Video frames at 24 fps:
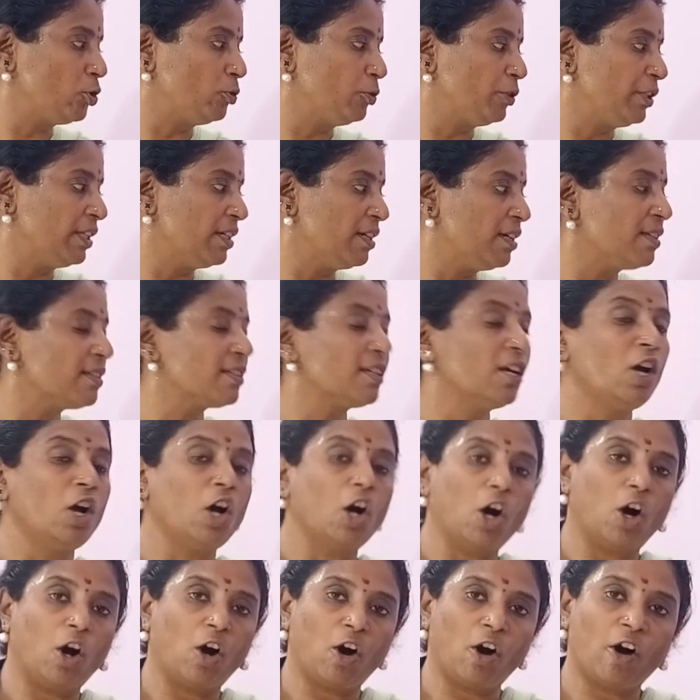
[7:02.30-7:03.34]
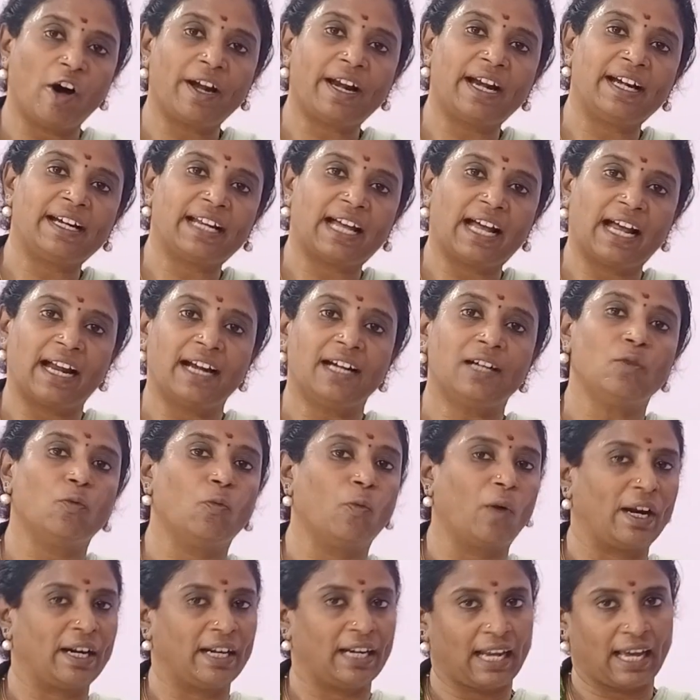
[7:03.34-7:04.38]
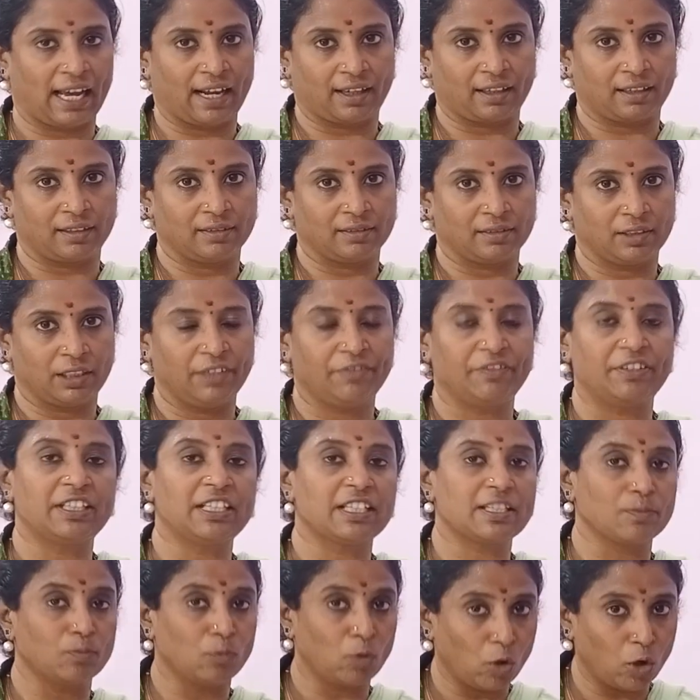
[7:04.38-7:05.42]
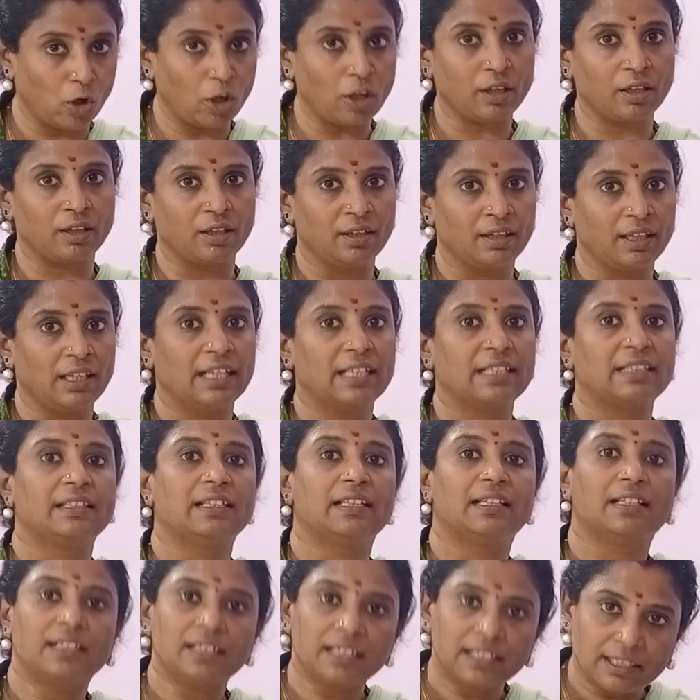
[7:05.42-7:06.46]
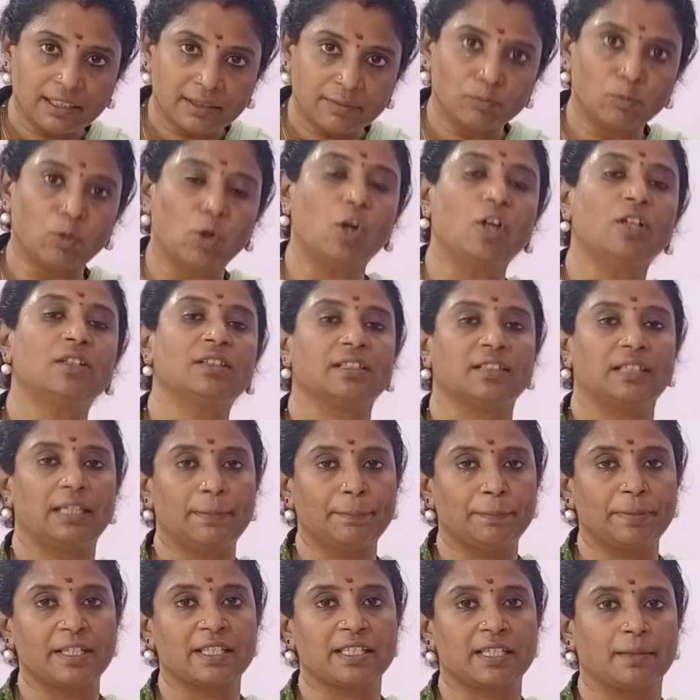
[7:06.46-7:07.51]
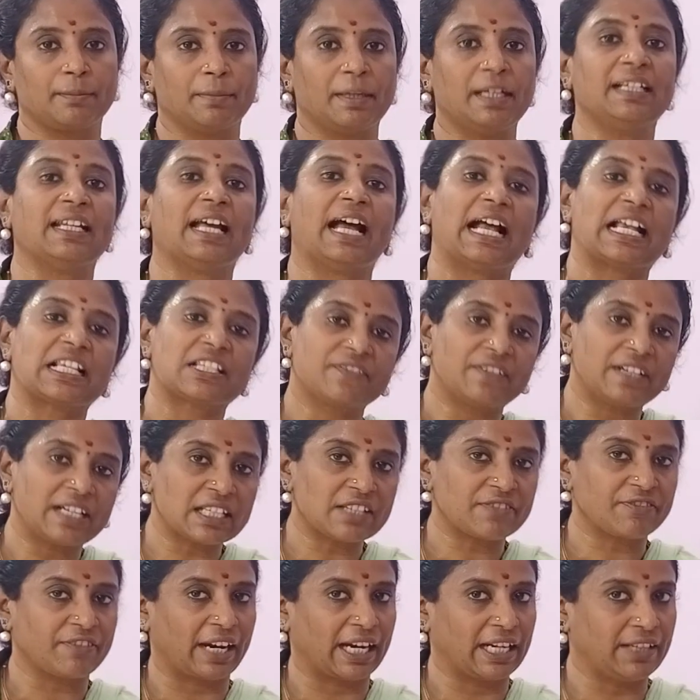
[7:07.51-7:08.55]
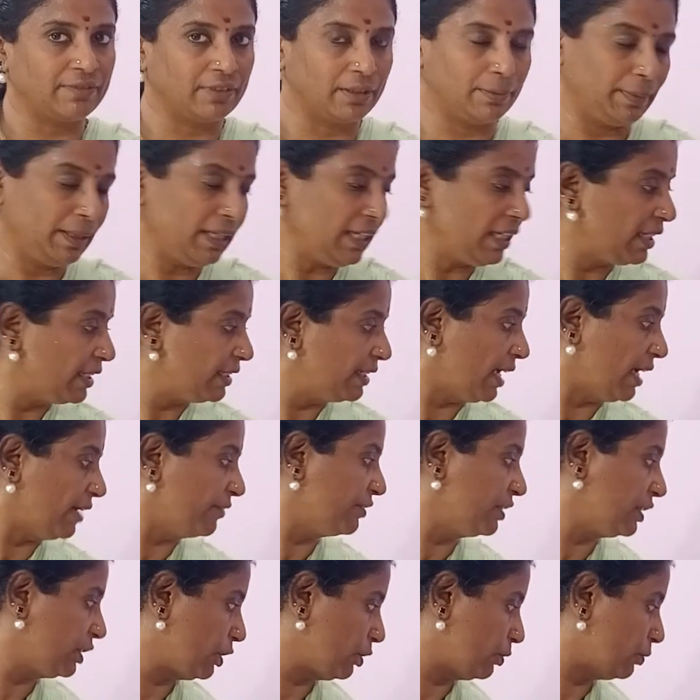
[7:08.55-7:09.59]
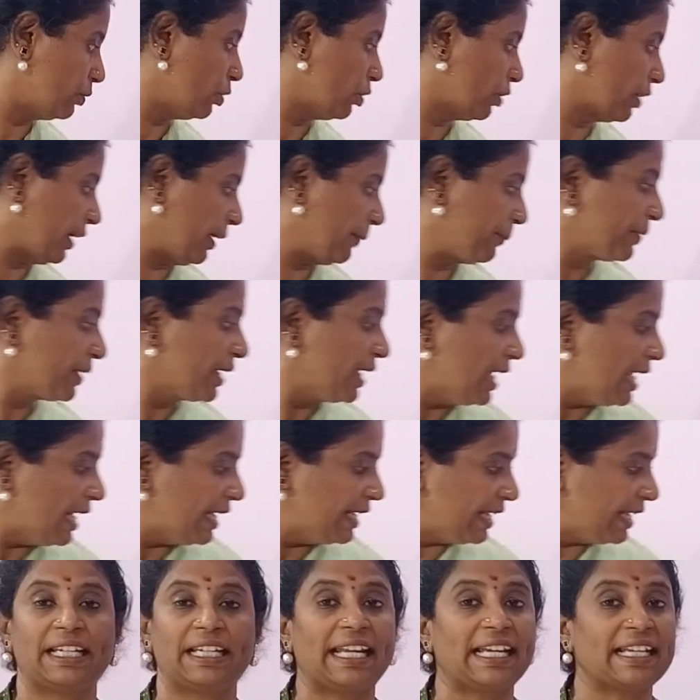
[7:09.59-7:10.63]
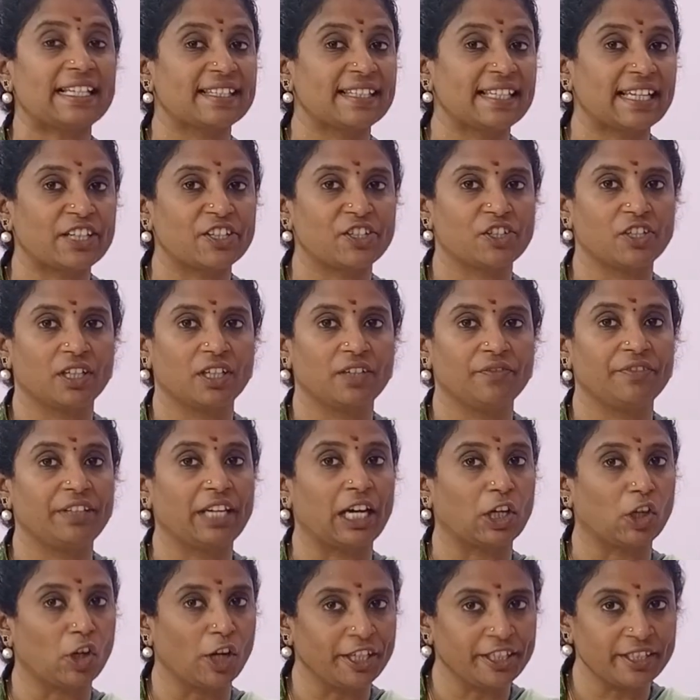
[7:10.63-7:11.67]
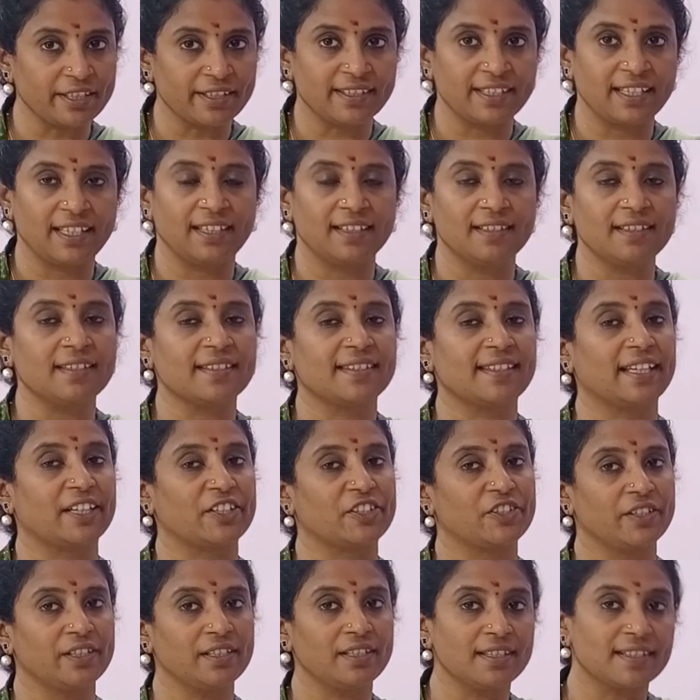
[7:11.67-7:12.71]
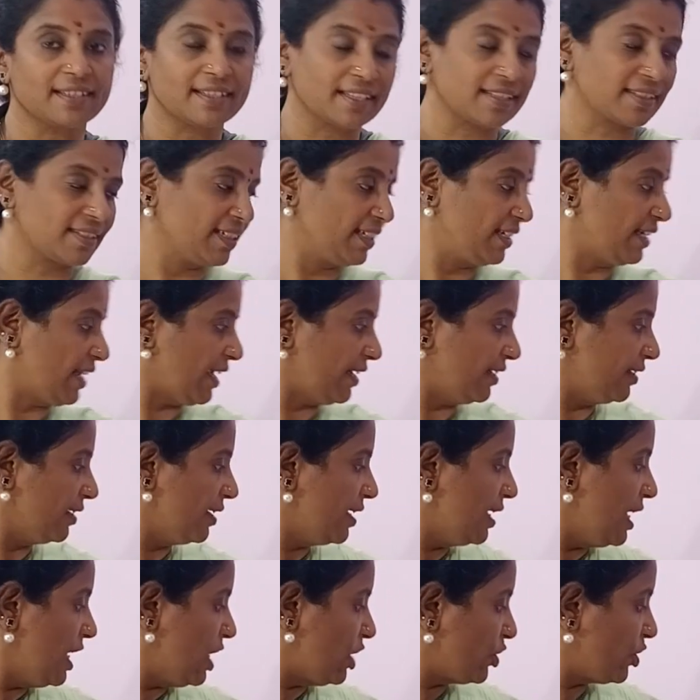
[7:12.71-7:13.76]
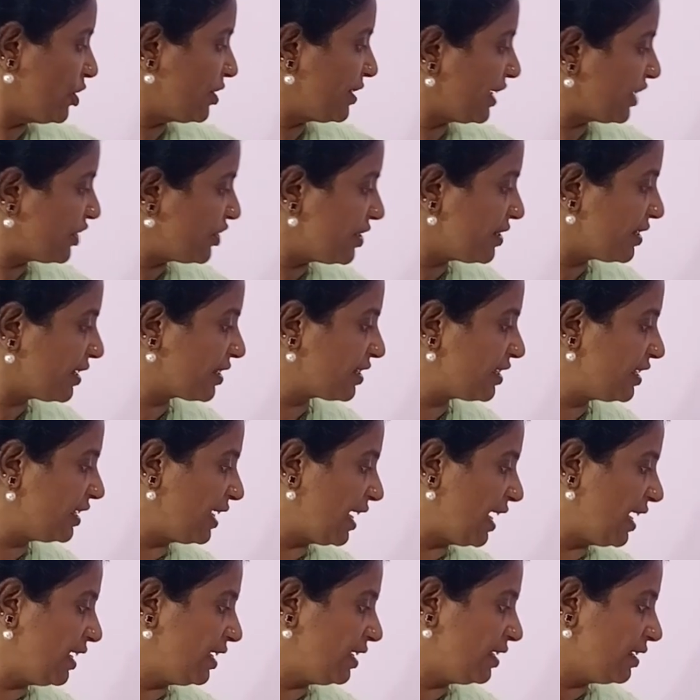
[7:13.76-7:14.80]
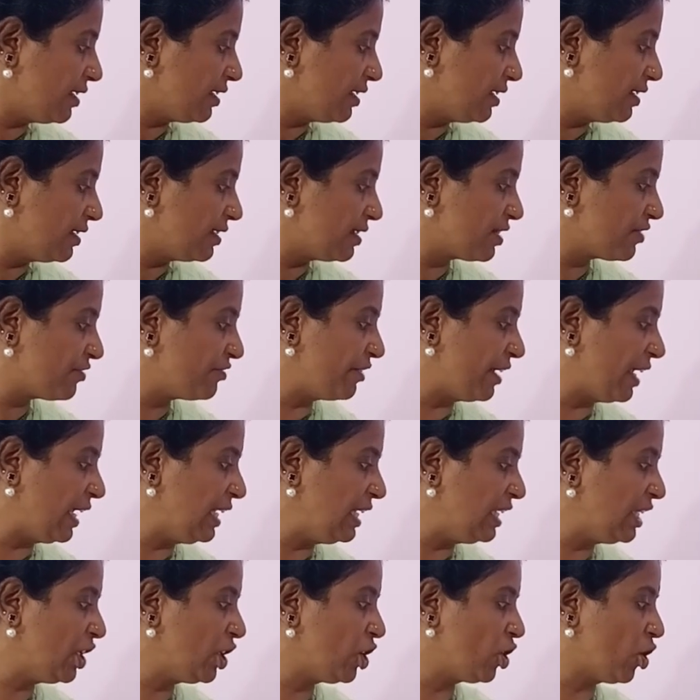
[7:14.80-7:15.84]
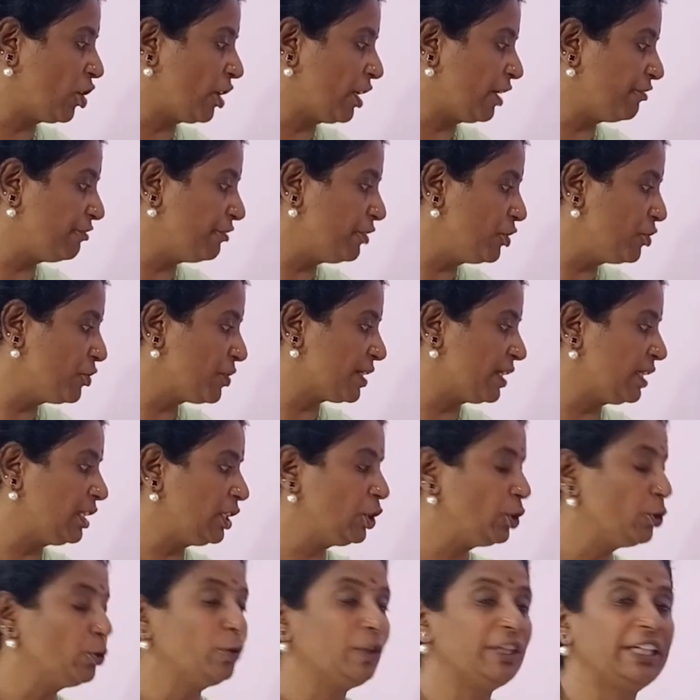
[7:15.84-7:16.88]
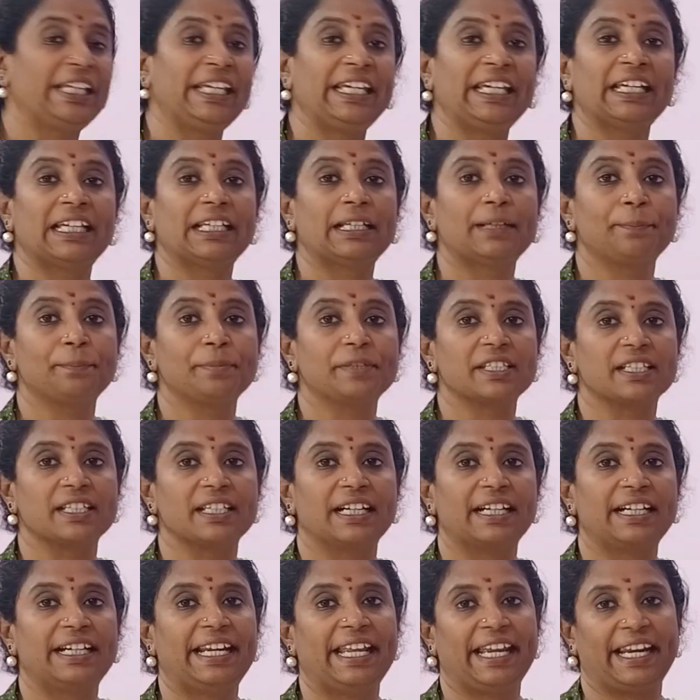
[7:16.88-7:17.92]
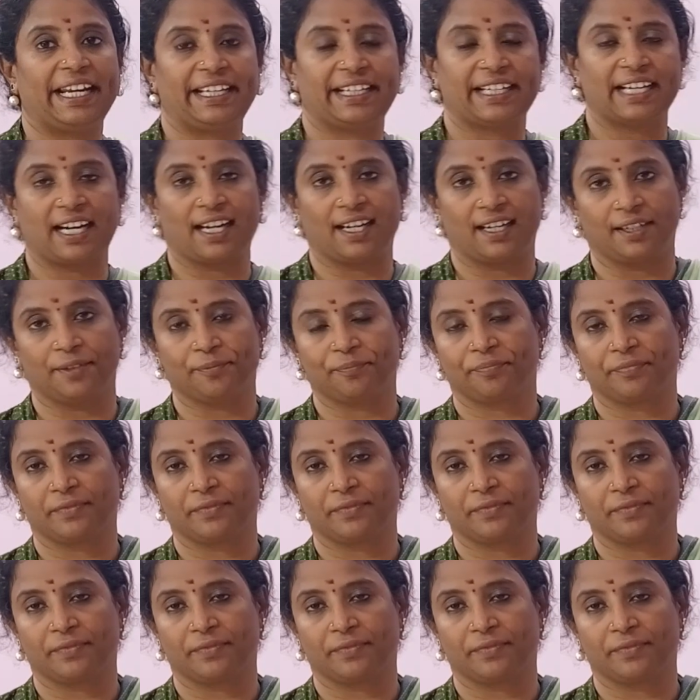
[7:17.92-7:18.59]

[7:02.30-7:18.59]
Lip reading: up to 2 years or and 1 lakh. If it is more, both imprisonment as well as fine will be done with you. Okay. next section we are going to see is section 69. So section 69 is failure or refusal to decrypt data.